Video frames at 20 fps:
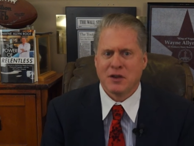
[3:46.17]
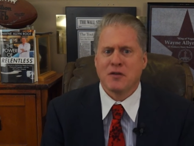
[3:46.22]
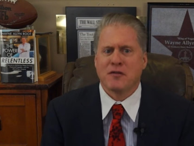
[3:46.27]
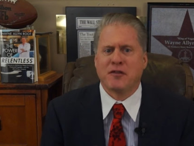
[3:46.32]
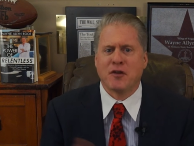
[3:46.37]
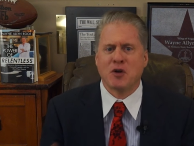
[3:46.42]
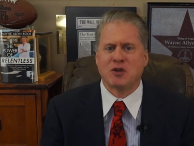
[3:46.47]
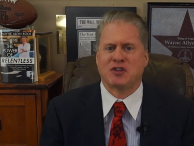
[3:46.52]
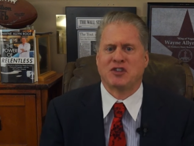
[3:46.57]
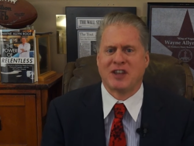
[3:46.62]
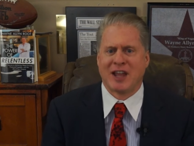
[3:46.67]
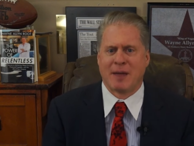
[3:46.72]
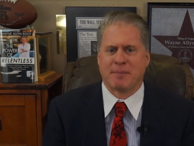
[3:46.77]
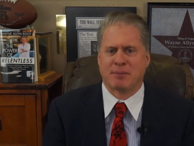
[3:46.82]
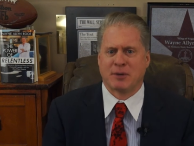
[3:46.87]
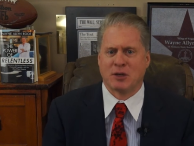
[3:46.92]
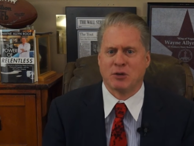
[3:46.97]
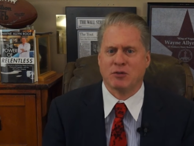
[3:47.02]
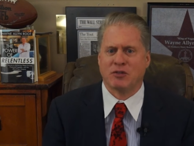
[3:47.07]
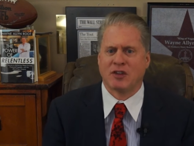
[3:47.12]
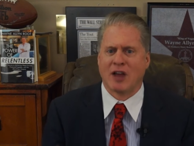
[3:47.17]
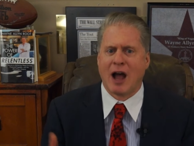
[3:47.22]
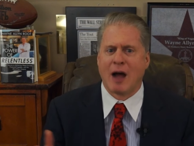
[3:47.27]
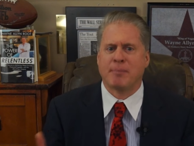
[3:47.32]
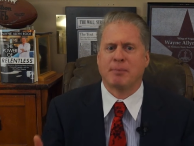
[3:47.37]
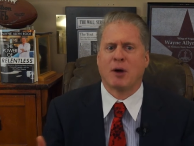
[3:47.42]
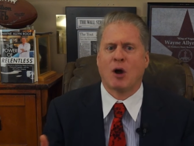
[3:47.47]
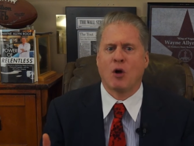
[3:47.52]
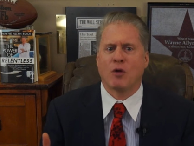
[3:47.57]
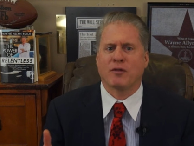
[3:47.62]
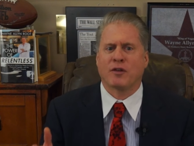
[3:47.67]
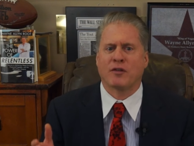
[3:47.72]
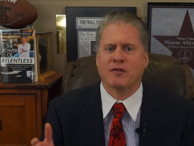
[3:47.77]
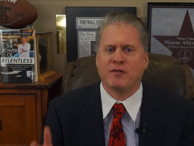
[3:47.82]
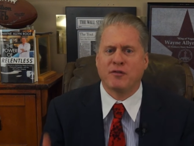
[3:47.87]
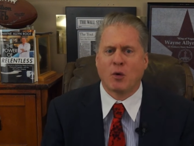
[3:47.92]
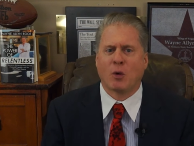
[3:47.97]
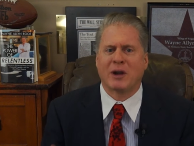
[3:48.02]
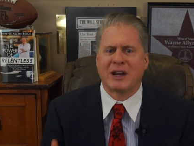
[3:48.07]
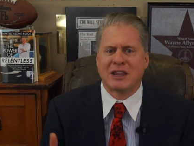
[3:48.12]
Food stamp use up over
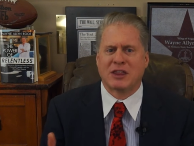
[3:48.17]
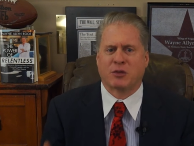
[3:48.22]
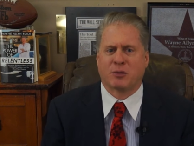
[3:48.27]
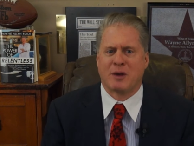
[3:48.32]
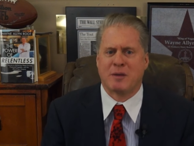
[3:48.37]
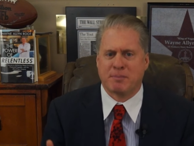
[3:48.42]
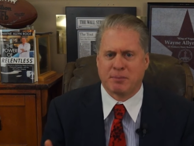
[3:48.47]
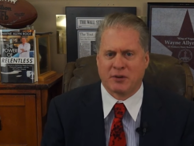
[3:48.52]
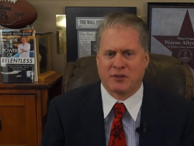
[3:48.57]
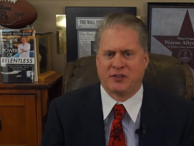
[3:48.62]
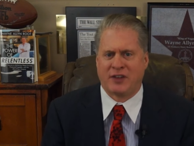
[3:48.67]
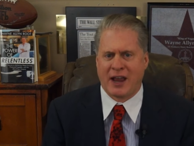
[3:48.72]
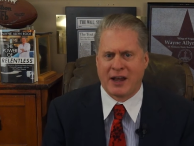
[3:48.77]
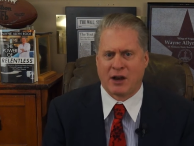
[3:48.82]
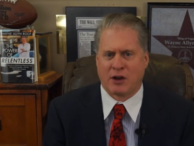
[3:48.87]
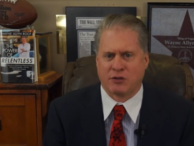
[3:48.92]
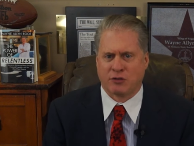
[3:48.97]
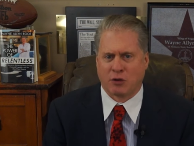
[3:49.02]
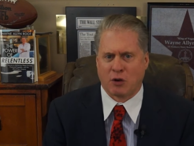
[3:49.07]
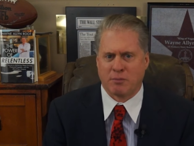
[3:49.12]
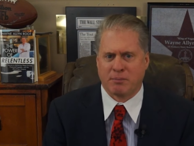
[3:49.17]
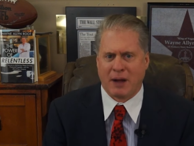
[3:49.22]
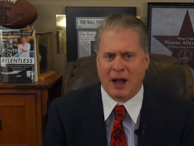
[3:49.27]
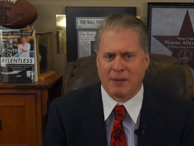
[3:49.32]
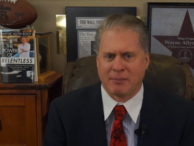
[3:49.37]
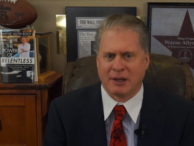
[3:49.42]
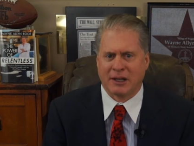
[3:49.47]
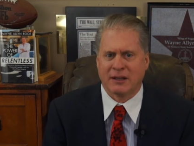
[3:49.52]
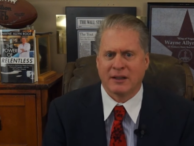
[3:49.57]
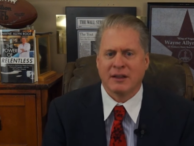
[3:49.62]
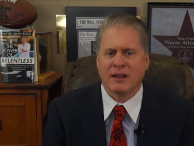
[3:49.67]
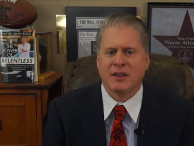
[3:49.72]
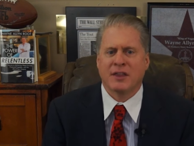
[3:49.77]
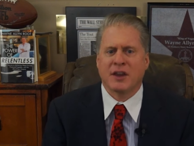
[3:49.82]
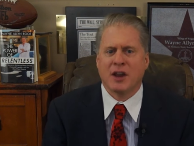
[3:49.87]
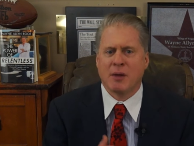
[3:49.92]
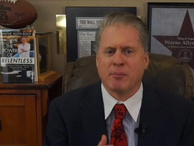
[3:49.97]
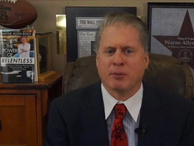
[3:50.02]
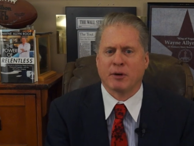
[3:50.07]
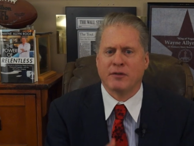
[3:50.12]
43% under Obama.
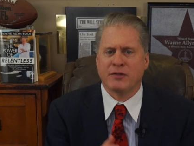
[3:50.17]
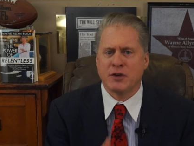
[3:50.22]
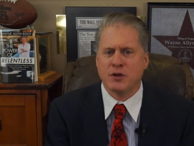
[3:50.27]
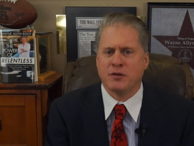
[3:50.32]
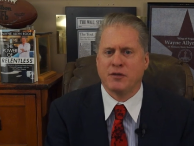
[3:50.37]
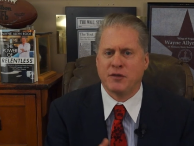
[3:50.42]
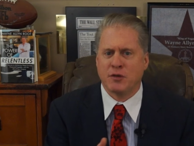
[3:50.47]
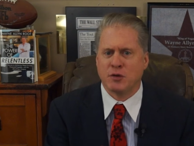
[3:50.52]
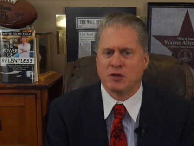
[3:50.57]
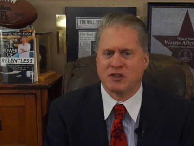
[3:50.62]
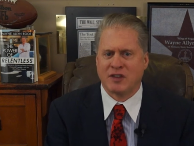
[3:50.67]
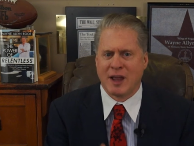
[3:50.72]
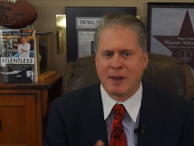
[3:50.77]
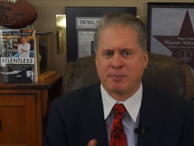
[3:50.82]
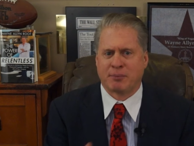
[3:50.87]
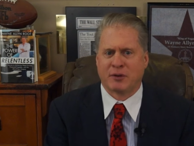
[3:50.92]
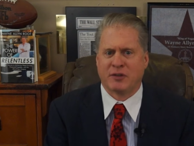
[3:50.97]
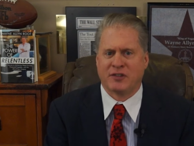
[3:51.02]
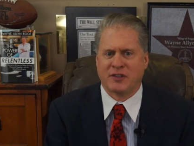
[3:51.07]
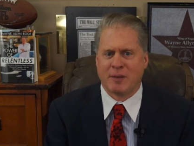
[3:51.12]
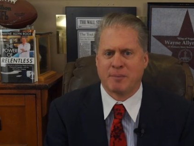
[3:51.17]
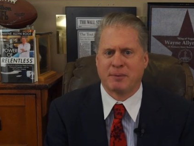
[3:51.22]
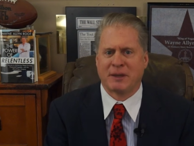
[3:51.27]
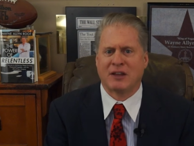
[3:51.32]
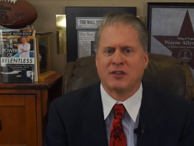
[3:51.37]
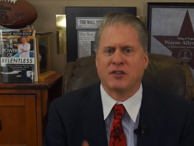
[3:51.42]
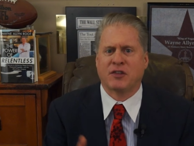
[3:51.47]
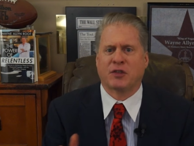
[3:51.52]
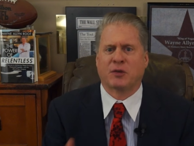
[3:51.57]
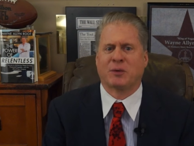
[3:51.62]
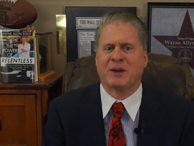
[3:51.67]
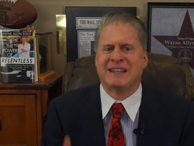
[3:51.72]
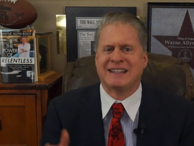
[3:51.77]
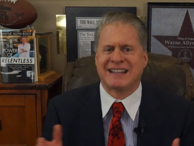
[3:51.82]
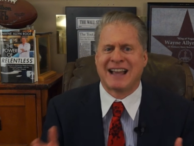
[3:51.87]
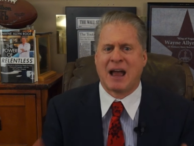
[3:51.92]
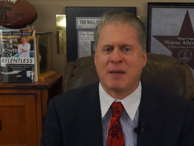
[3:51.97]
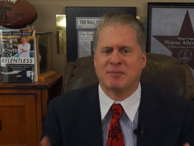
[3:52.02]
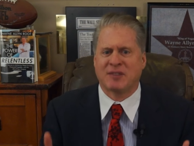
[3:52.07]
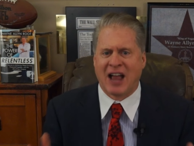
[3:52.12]
The number of new food stamp recipients 3
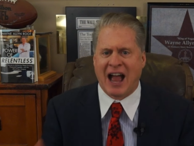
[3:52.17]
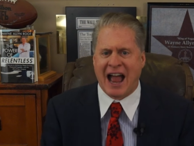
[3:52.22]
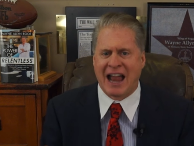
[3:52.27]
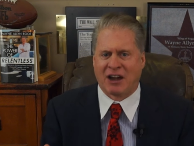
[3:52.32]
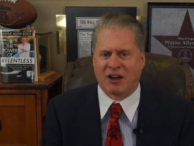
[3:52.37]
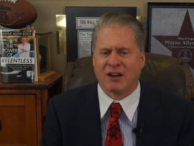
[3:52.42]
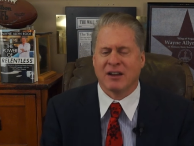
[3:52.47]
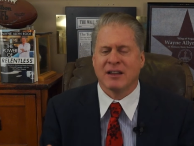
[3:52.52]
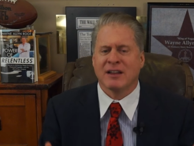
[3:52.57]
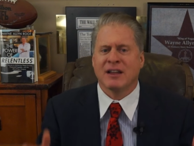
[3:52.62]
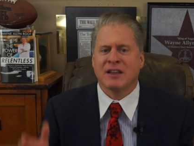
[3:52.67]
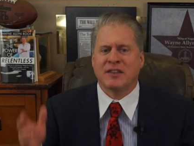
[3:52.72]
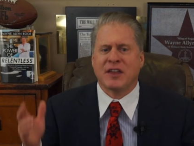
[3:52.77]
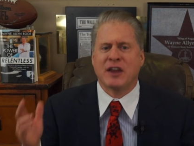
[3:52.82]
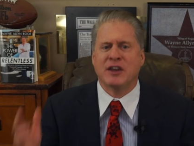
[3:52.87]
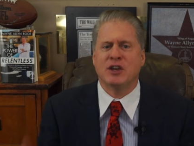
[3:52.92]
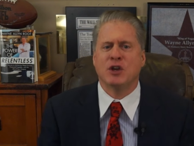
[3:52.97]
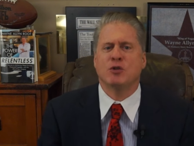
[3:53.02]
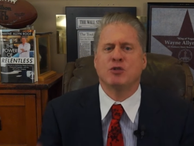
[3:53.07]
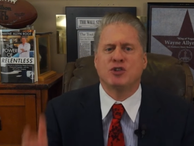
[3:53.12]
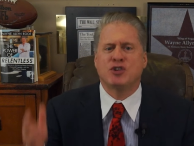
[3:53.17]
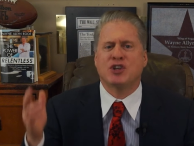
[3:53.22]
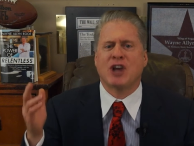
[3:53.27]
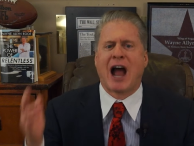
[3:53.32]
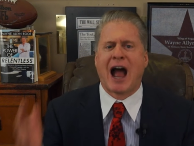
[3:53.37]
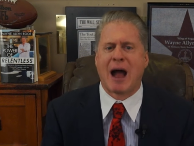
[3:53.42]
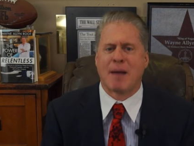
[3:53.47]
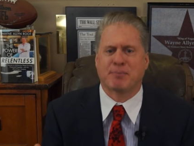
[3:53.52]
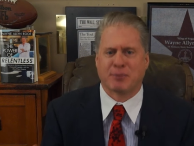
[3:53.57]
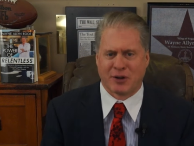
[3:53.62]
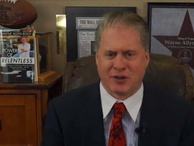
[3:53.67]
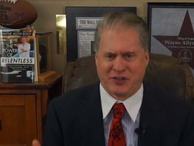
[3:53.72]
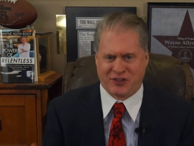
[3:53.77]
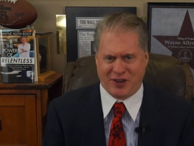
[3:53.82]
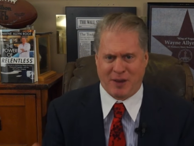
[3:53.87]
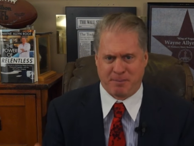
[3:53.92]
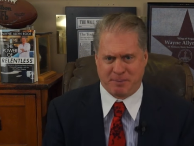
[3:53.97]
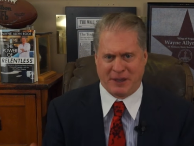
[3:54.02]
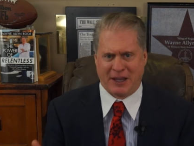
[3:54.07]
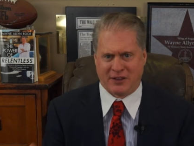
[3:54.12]
times higher than new job
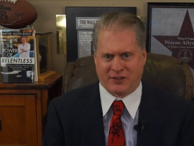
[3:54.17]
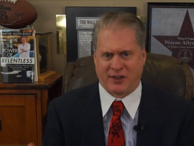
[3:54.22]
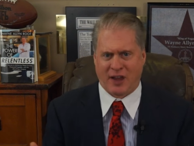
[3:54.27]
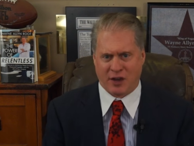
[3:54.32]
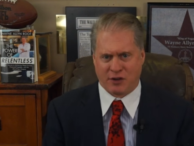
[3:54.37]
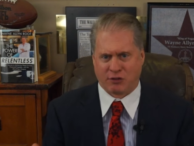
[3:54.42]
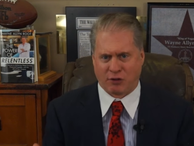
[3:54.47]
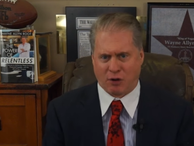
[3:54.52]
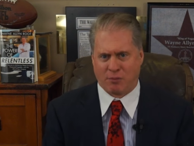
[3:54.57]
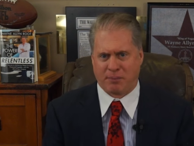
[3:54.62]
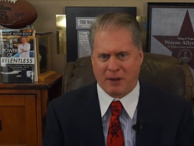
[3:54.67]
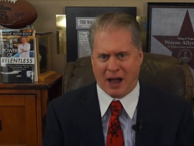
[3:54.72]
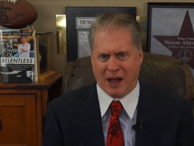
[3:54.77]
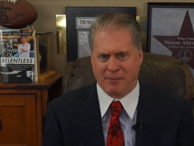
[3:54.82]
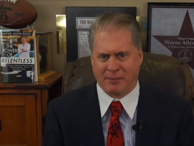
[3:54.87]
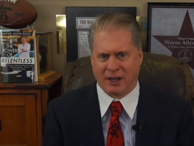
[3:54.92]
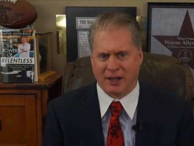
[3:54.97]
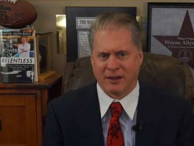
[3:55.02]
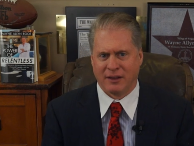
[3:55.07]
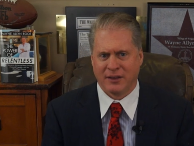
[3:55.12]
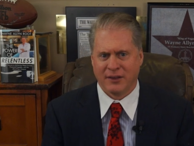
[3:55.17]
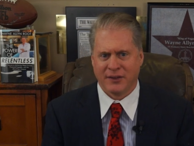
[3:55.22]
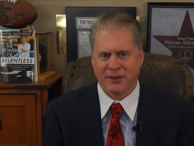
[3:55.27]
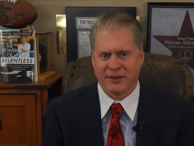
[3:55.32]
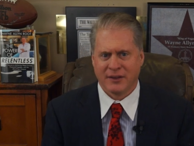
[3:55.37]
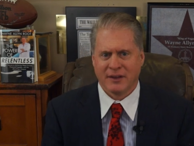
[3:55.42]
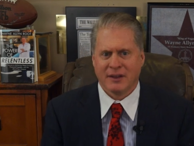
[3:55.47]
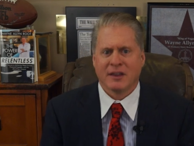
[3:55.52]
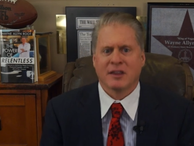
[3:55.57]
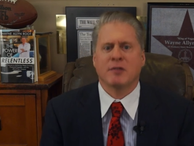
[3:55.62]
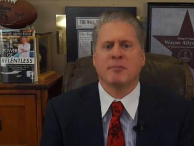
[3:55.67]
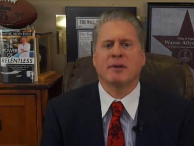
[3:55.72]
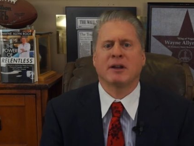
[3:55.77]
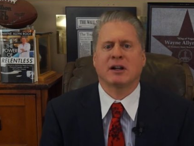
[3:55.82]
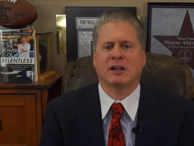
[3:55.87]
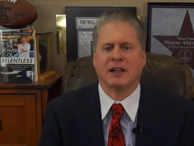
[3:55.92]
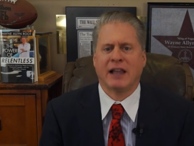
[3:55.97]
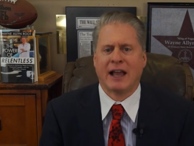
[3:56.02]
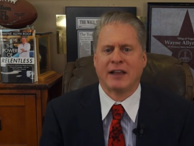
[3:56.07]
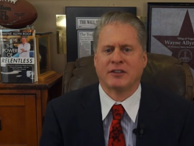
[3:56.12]
recipients under Obama. The
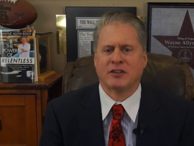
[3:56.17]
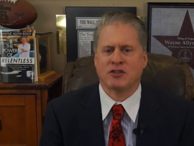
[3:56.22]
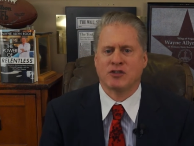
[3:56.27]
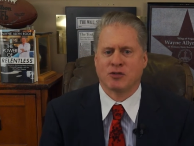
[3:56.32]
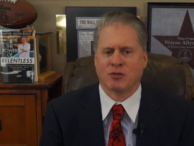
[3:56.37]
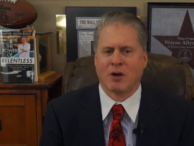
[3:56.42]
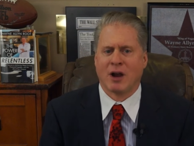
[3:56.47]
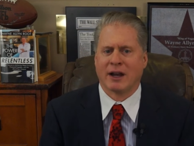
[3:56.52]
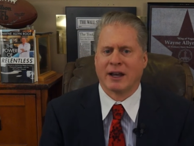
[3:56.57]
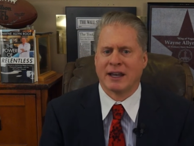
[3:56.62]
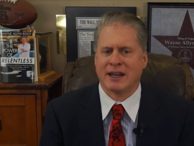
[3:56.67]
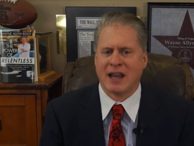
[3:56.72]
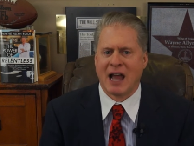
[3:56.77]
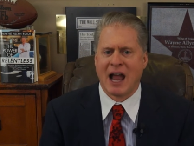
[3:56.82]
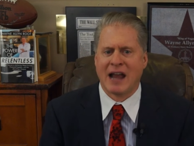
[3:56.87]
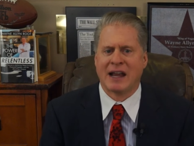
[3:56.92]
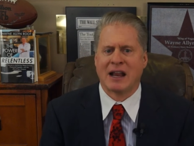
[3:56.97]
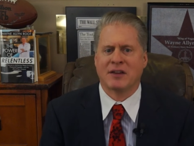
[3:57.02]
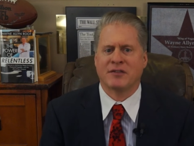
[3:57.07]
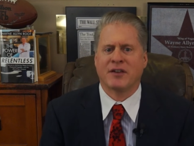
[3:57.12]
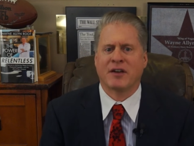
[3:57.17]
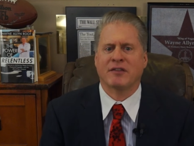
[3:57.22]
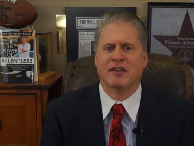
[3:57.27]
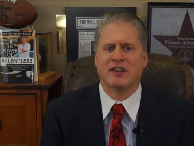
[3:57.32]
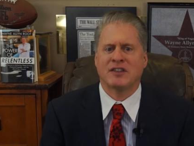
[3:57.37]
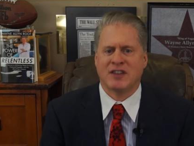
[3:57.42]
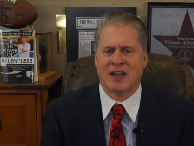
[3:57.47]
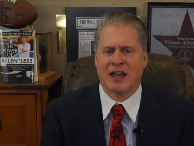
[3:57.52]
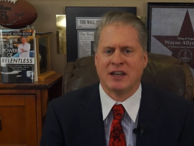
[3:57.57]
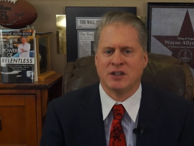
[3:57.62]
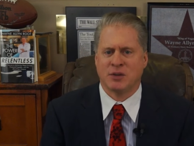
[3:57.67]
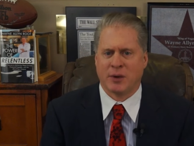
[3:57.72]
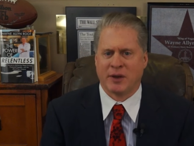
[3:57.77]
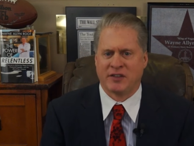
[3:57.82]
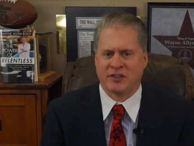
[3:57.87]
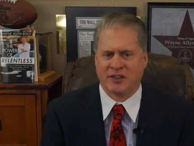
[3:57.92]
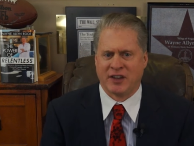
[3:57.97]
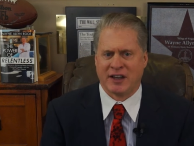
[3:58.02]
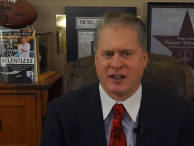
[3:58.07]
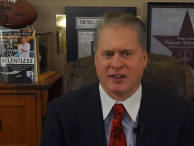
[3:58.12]
middle class has shrunk in 9 out of every 10
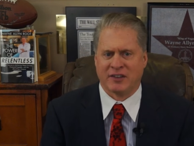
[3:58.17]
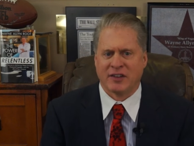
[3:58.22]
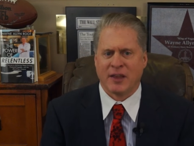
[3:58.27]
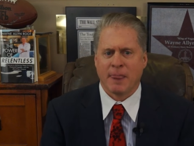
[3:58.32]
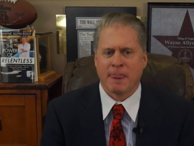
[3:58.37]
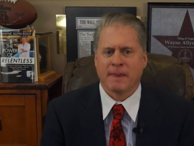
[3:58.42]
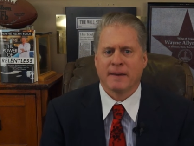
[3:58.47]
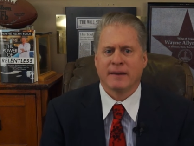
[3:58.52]
U.S. cities.